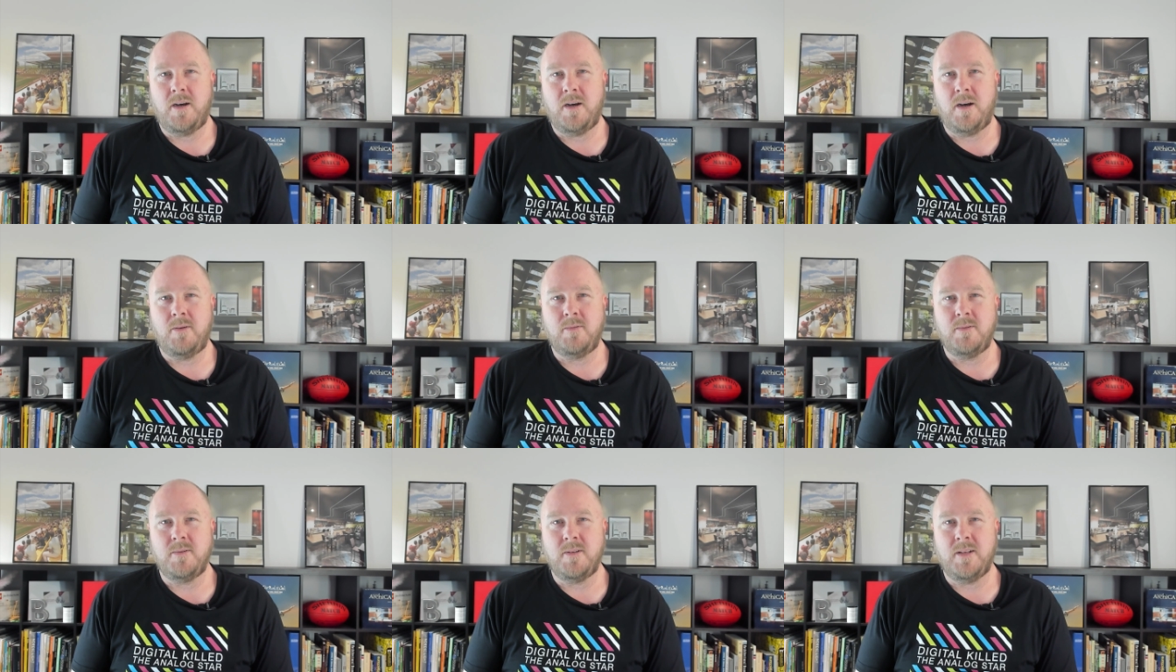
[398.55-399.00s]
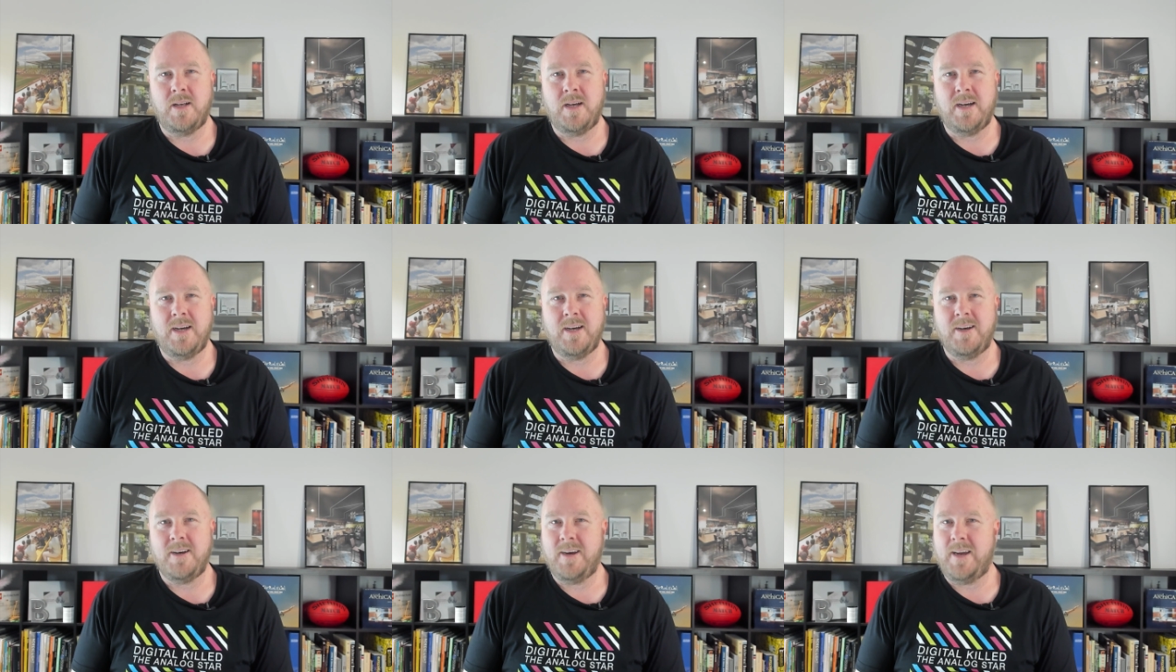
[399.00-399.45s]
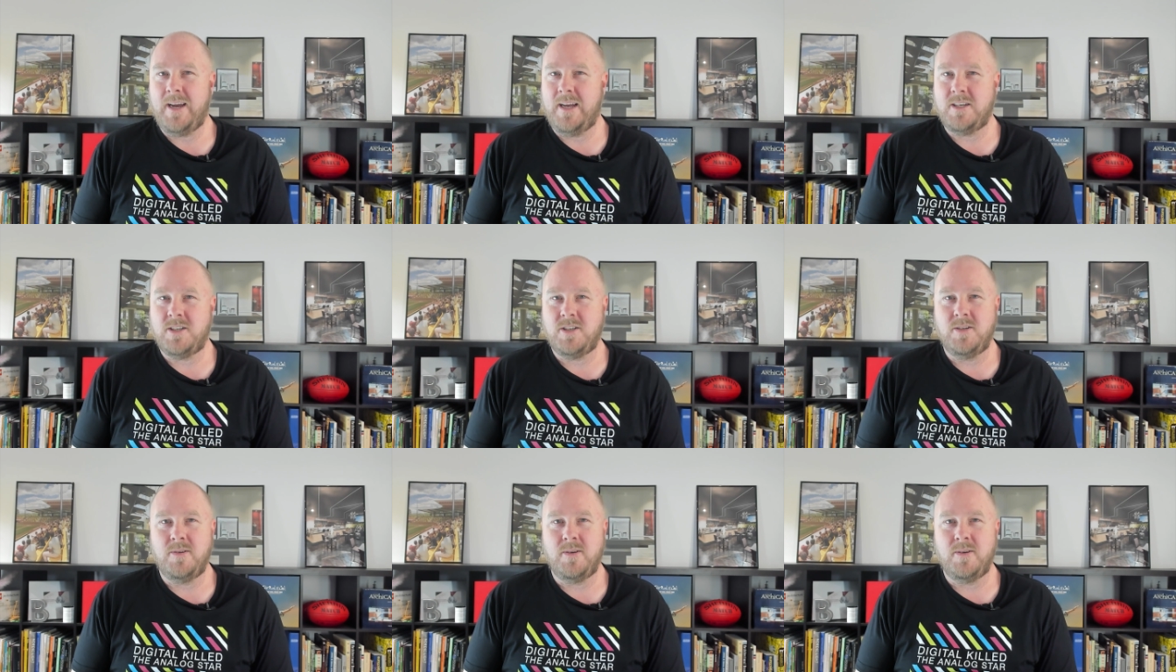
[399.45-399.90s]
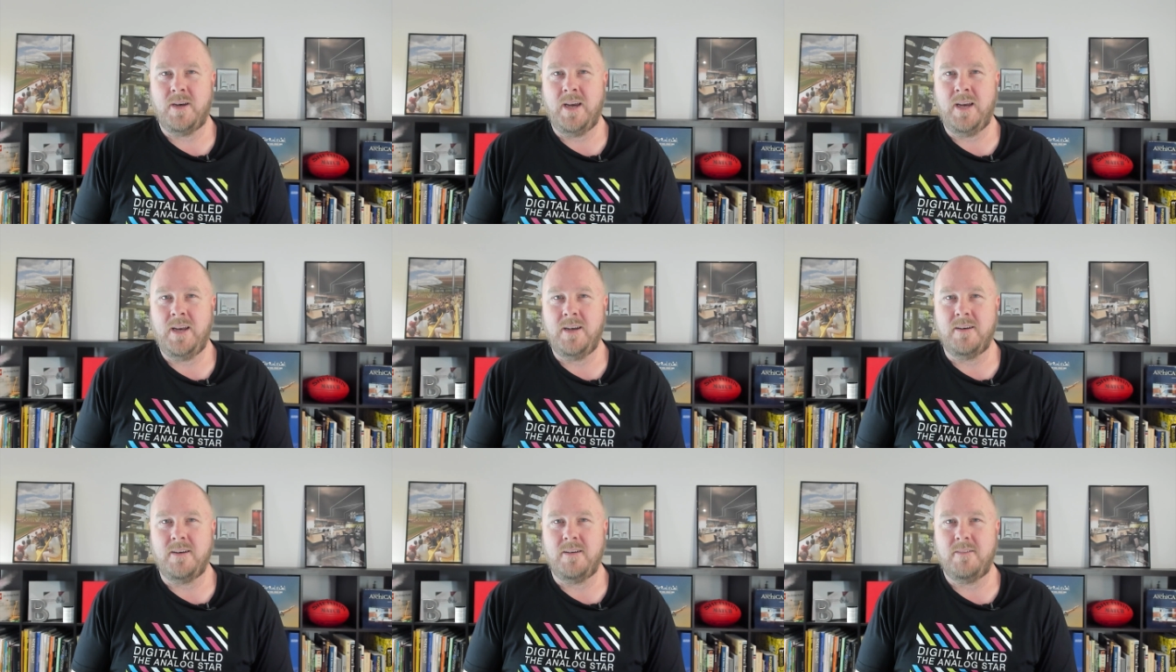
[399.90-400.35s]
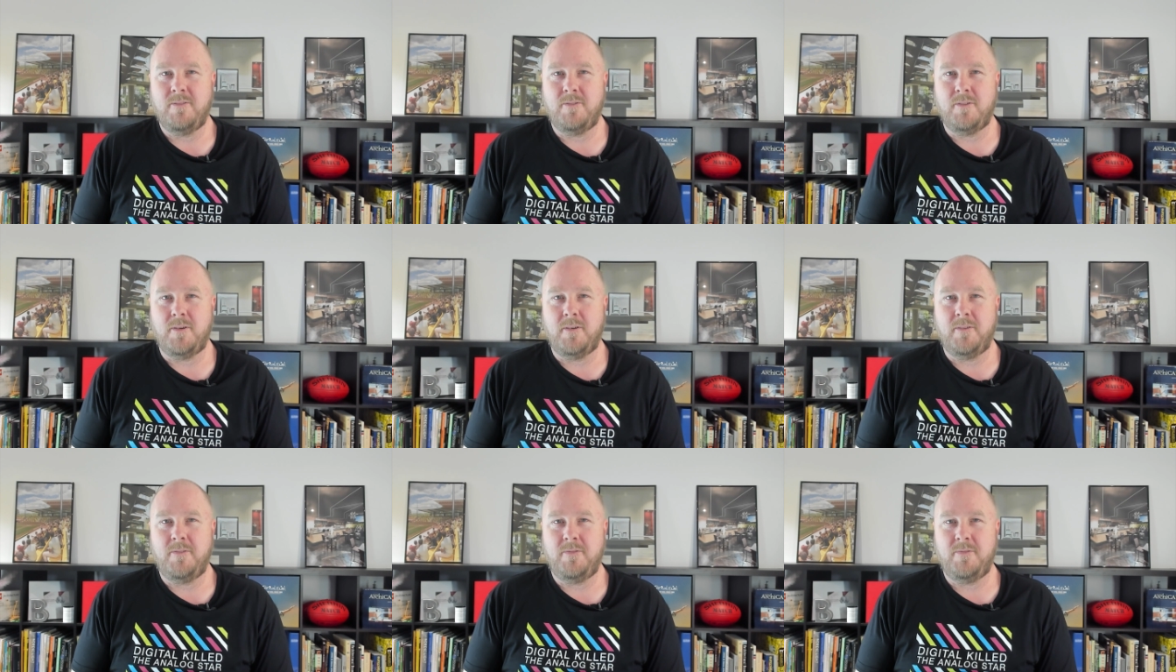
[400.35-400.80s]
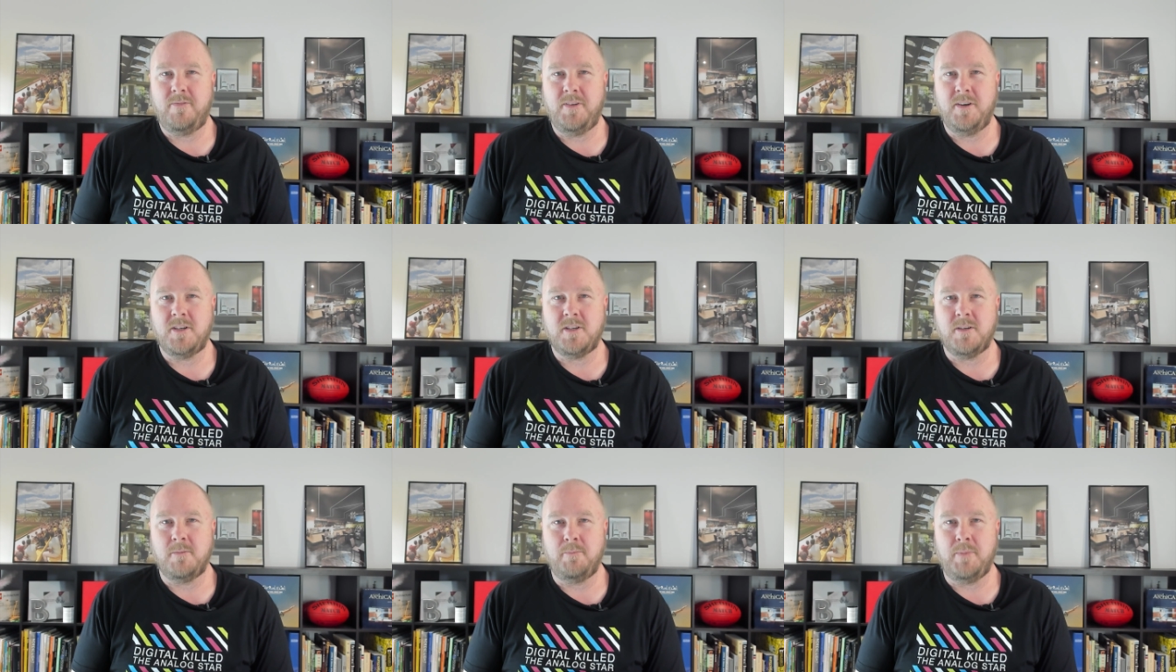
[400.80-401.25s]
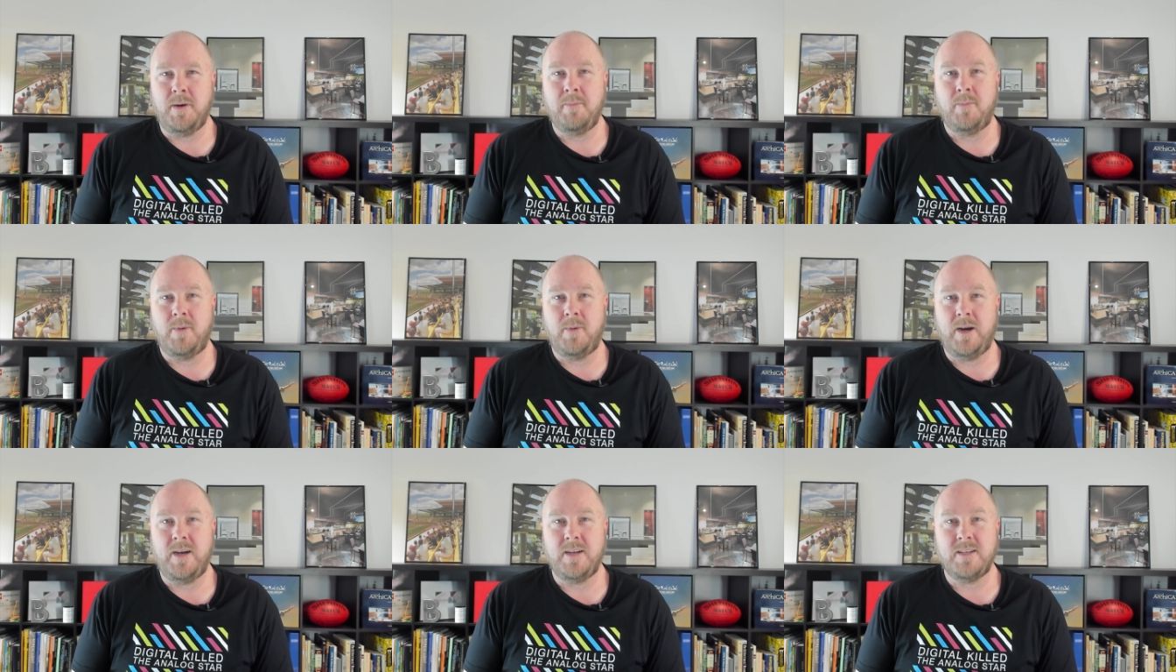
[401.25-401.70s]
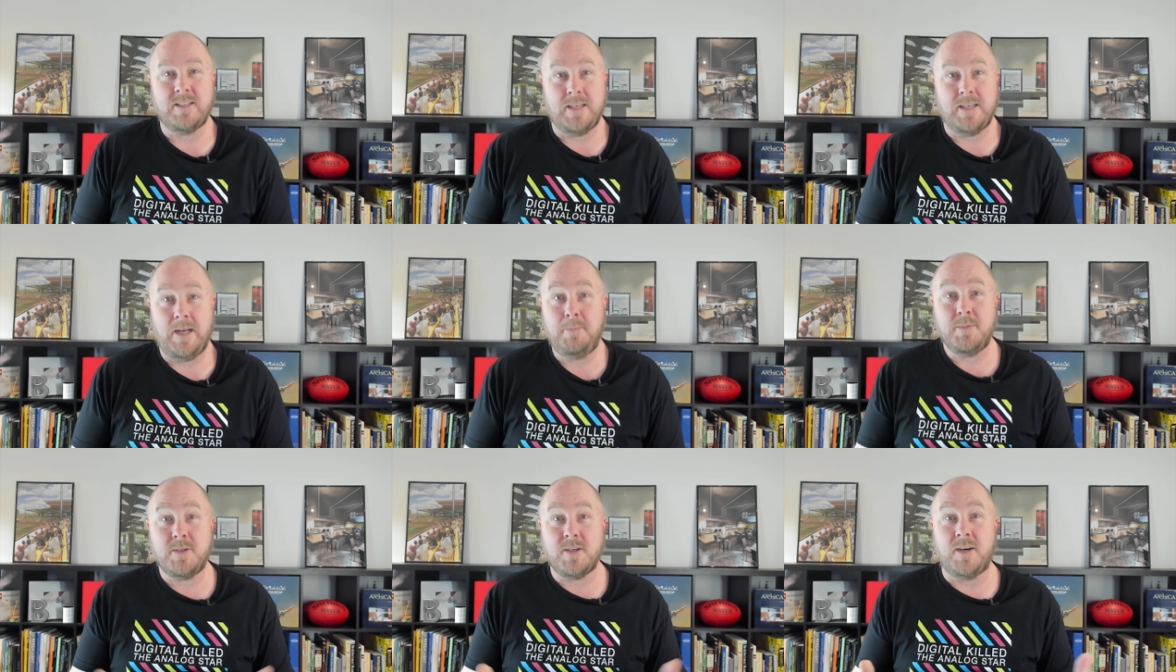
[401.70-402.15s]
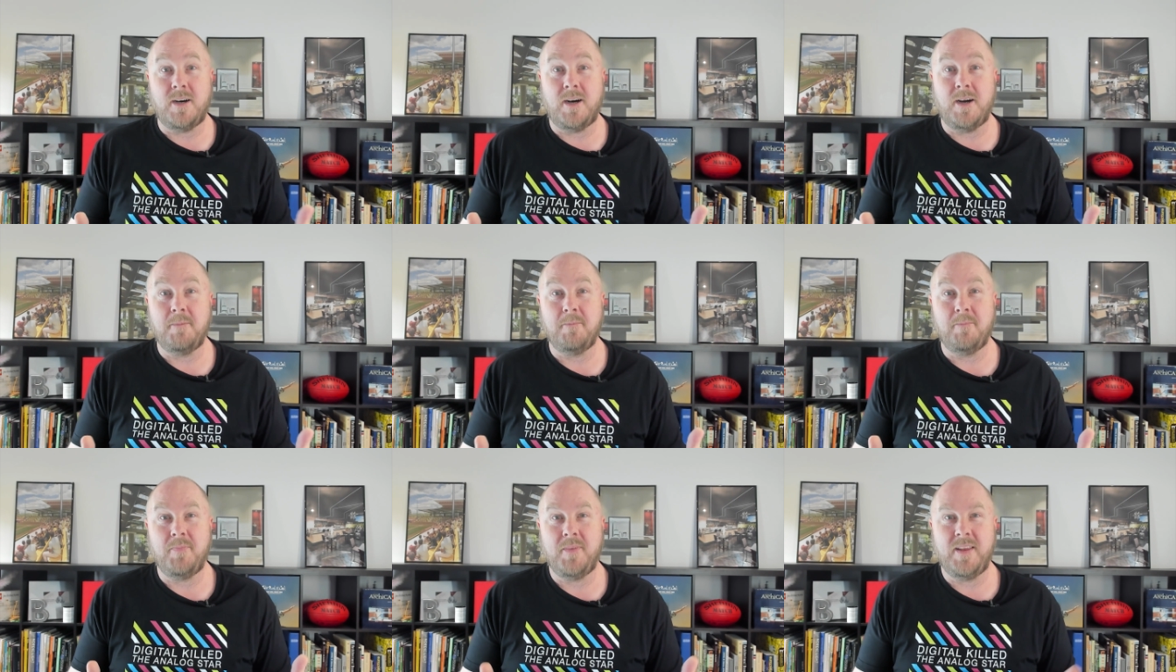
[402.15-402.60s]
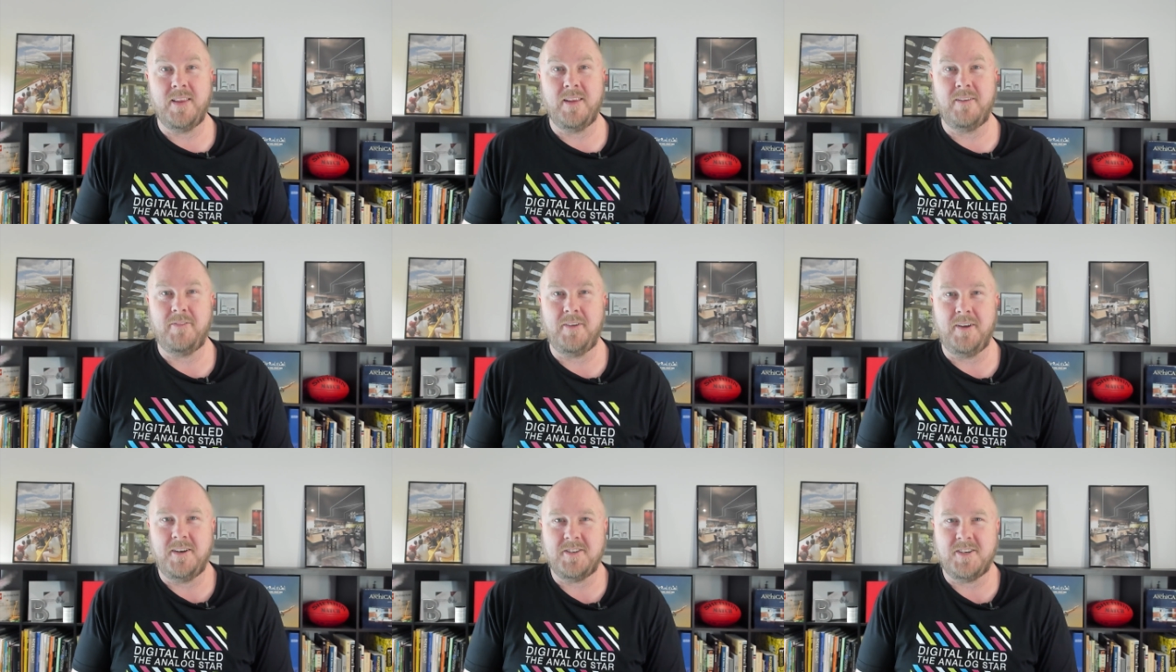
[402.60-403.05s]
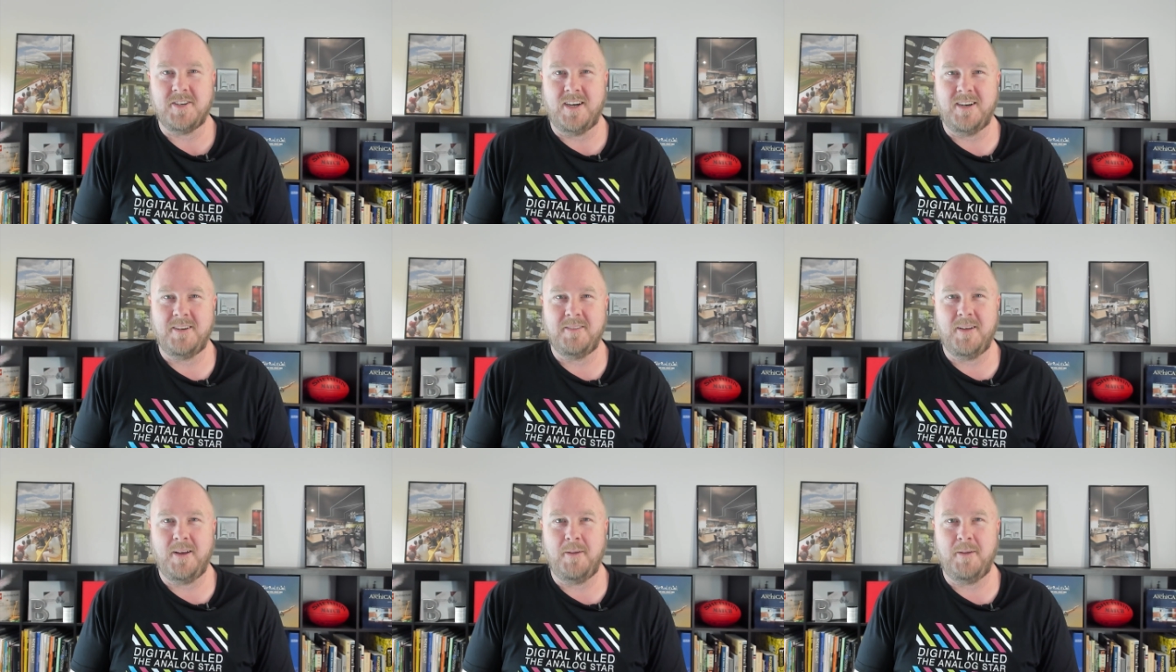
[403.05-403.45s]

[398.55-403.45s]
I will uh, catch you again for a future BIM rant sometime in the future.